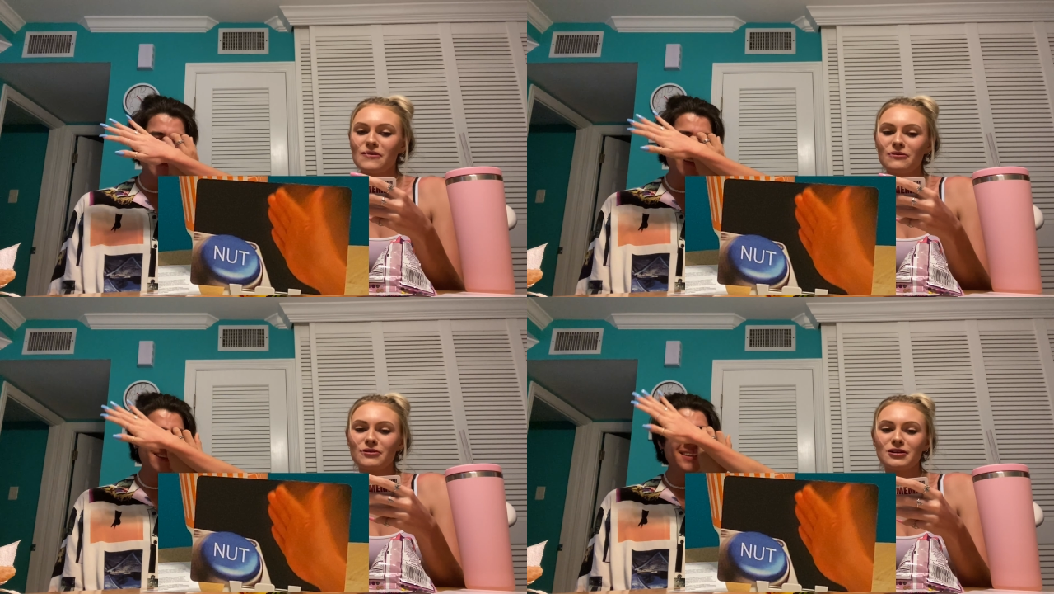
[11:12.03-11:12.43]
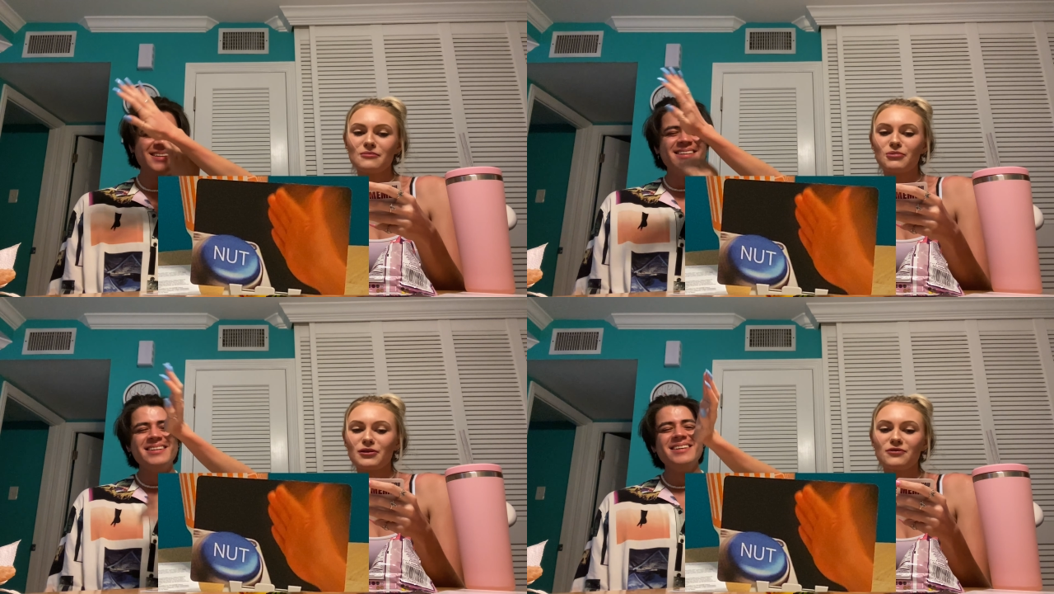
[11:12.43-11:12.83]
Speaker 1: When your
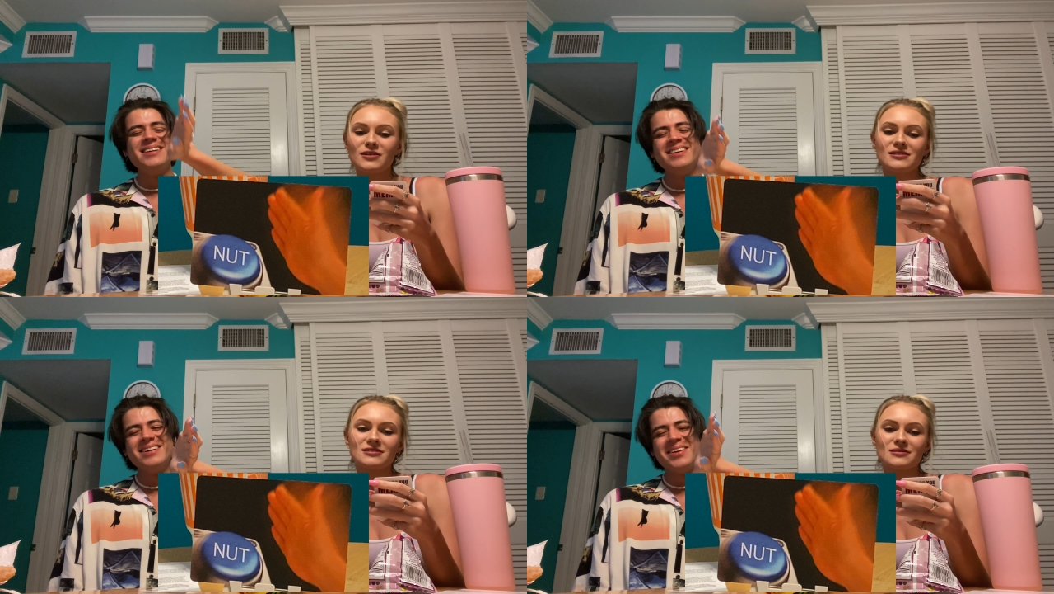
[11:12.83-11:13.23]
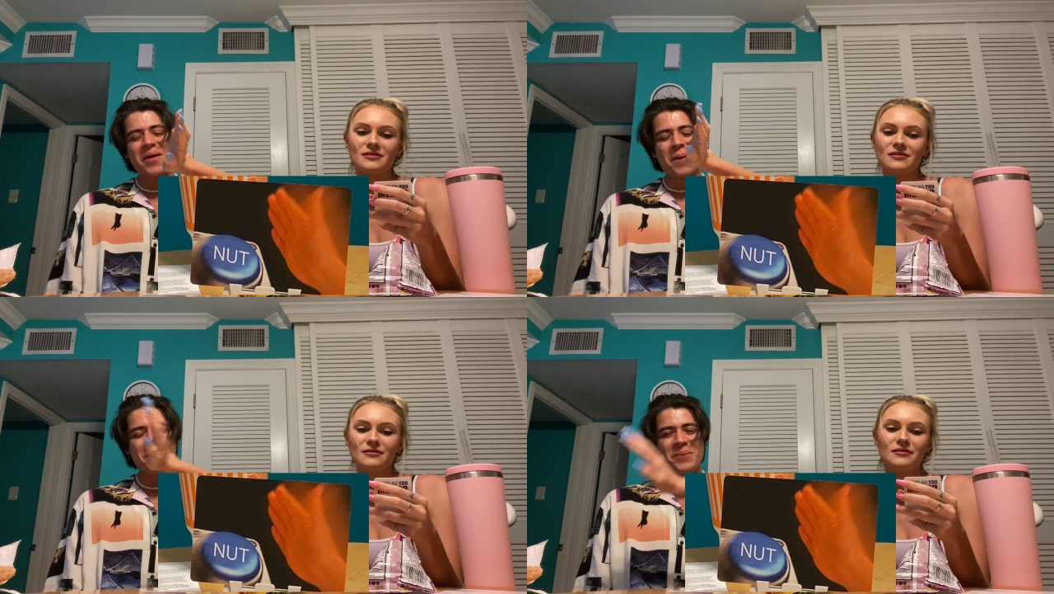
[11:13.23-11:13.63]
boyfriend's
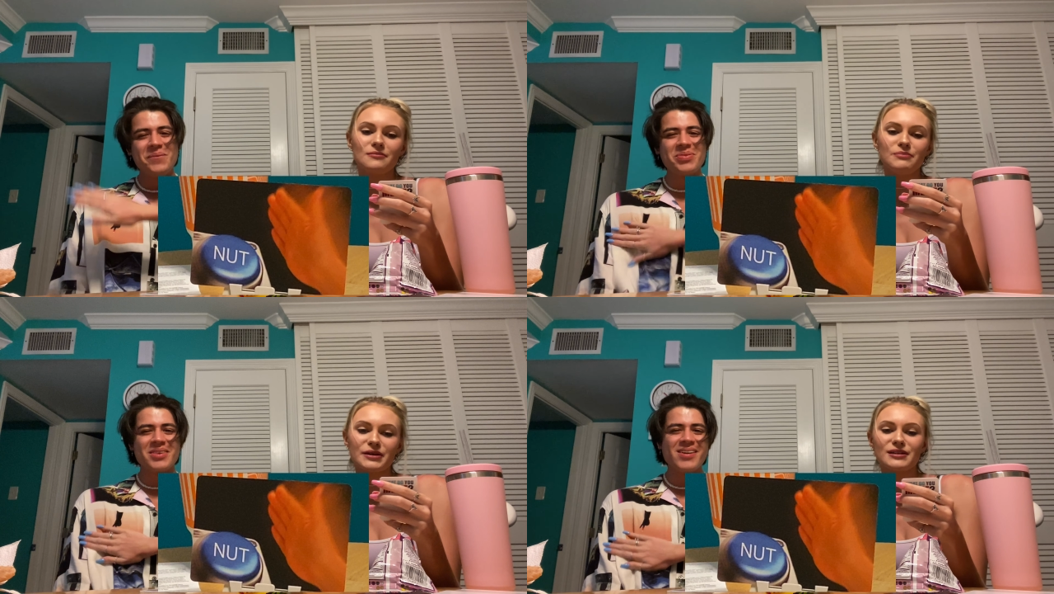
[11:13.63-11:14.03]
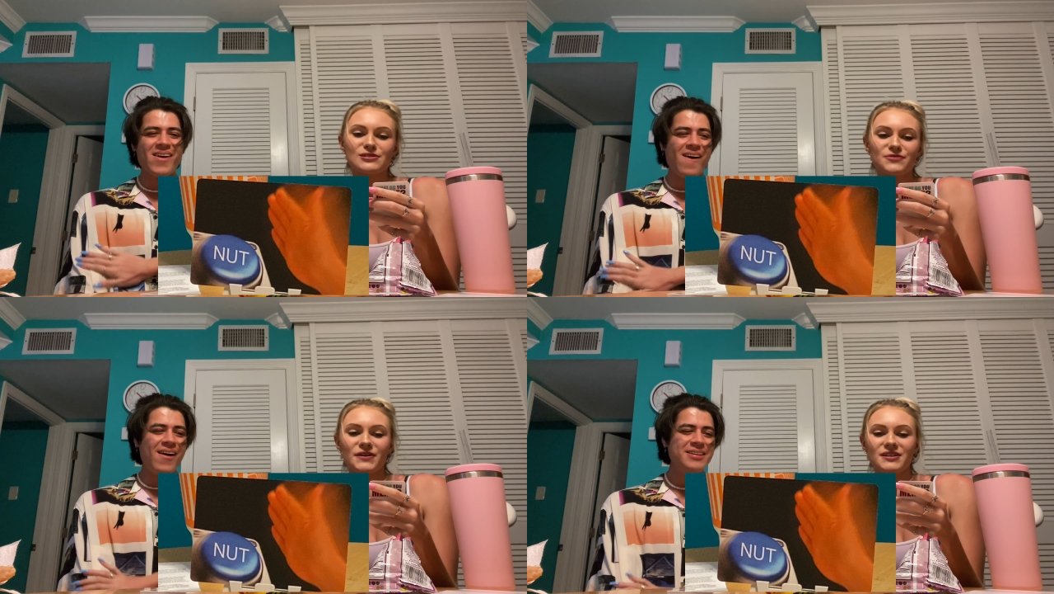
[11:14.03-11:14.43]

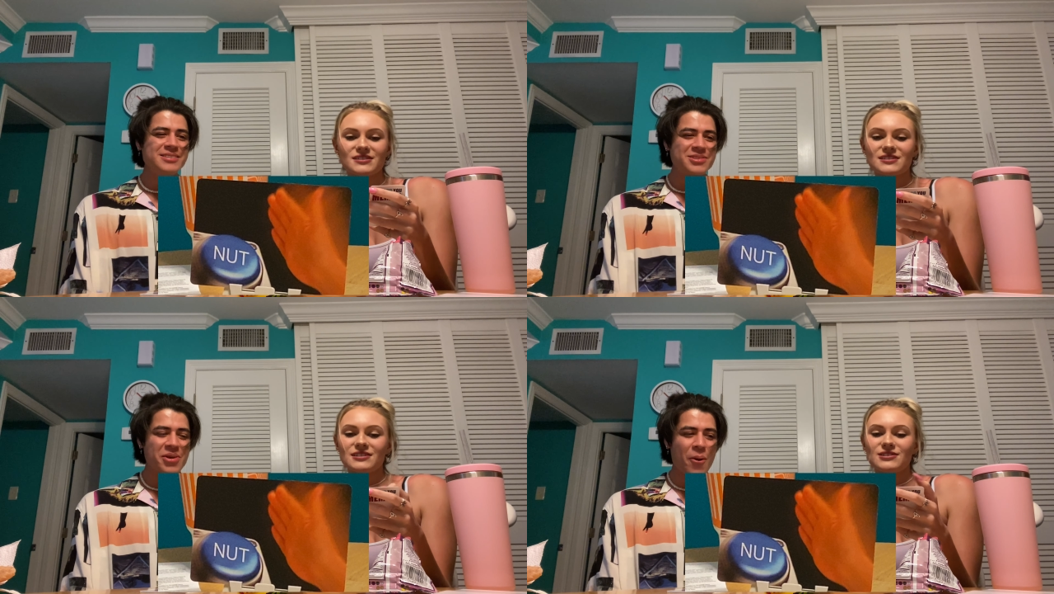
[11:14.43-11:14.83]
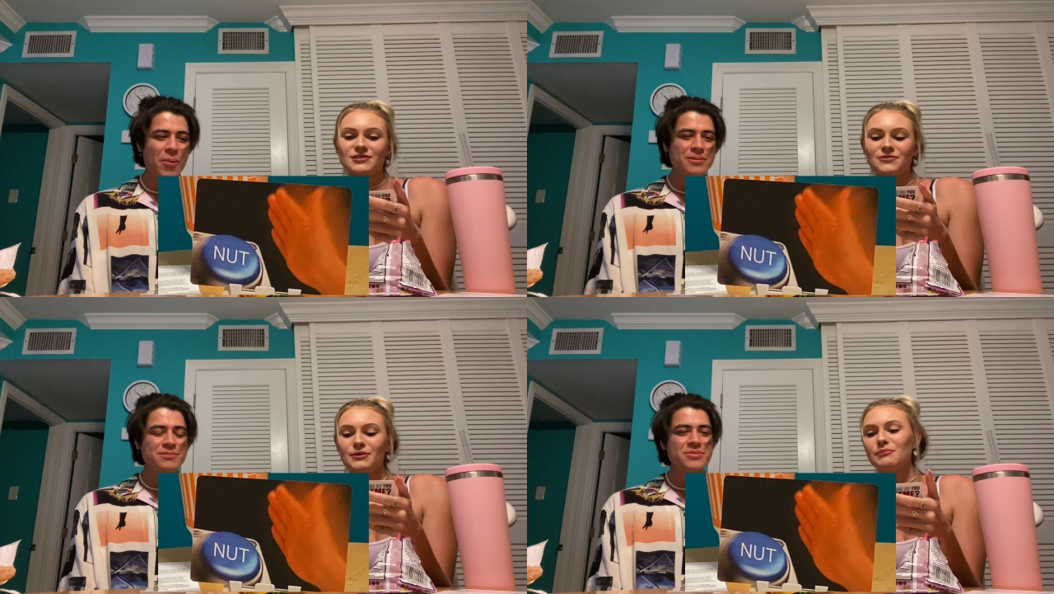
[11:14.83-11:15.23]
biggest fantasy is
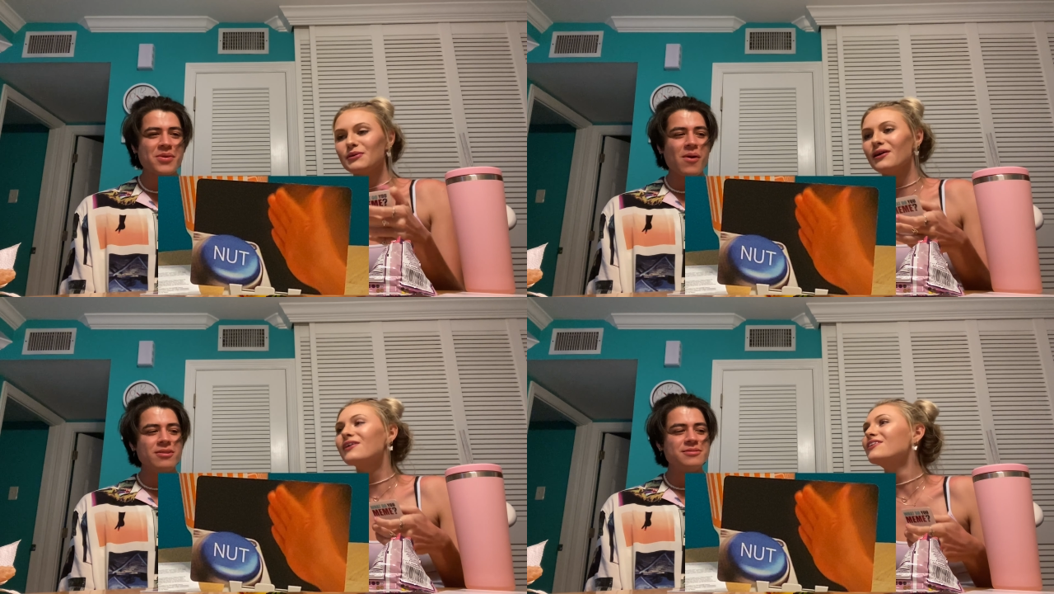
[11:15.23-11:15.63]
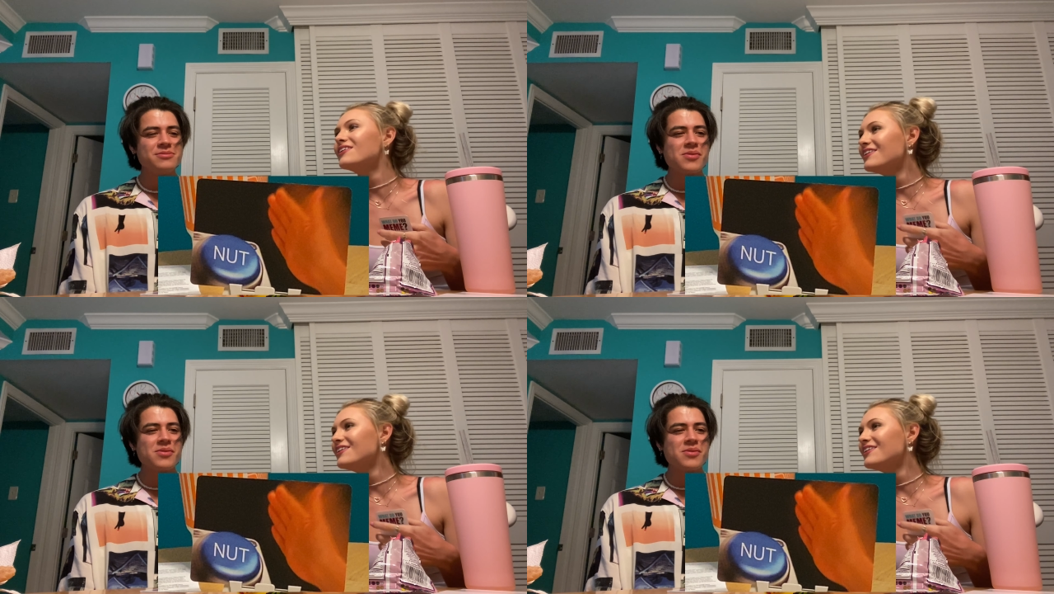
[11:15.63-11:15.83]
football.